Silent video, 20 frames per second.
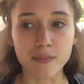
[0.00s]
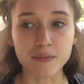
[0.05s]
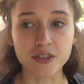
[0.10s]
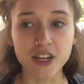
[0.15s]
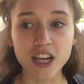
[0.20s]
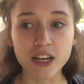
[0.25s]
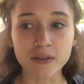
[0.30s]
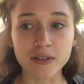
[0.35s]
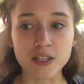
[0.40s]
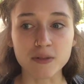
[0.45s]

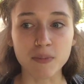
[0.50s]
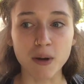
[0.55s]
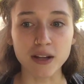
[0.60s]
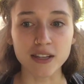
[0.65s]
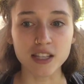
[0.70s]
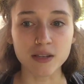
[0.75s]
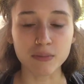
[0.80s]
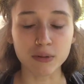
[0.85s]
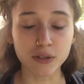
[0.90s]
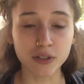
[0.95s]
Take
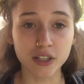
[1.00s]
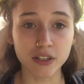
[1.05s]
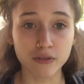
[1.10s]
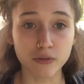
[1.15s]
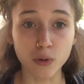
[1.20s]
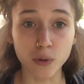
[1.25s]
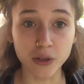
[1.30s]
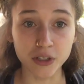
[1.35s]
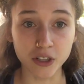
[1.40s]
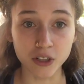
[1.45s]
responsibility
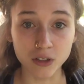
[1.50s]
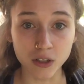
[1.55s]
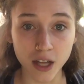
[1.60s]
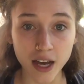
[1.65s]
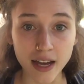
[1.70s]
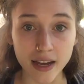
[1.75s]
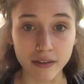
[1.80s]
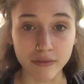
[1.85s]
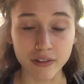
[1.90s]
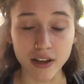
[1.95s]
for your
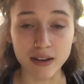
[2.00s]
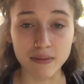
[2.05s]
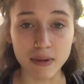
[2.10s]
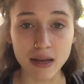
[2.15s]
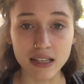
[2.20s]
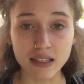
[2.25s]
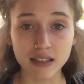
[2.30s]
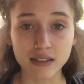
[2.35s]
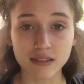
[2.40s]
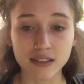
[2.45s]
life and
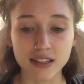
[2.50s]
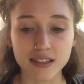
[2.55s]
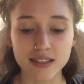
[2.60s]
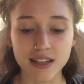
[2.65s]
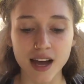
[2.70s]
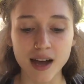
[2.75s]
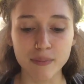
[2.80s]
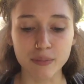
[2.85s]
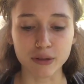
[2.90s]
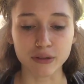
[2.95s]
making things
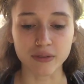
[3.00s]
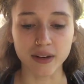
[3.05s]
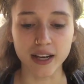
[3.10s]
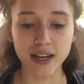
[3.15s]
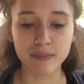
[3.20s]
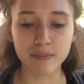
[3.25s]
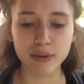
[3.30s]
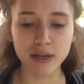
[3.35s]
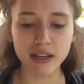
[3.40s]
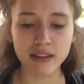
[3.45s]
happen,
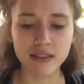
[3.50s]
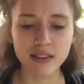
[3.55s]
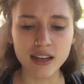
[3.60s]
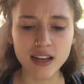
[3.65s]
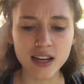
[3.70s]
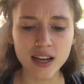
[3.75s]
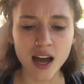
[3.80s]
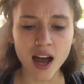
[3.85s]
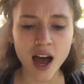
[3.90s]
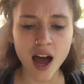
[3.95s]
right? But I
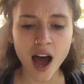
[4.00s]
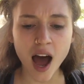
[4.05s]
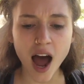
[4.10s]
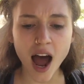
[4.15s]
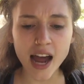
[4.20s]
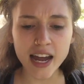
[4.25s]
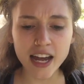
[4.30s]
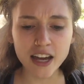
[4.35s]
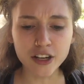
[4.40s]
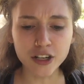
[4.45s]
think
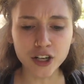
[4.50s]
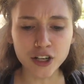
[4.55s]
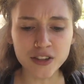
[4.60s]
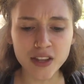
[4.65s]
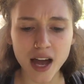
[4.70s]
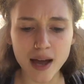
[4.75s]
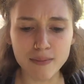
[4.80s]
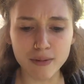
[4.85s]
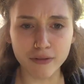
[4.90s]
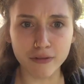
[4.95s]
I had heard
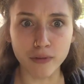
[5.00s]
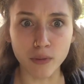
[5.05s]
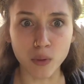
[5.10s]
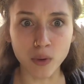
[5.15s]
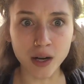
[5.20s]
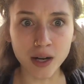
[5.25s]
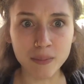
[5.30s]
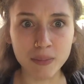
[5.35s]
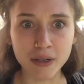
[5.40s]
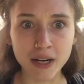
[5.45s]
that before,
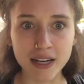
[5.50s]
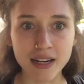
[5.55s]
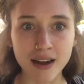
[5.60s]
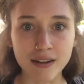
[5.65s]
but I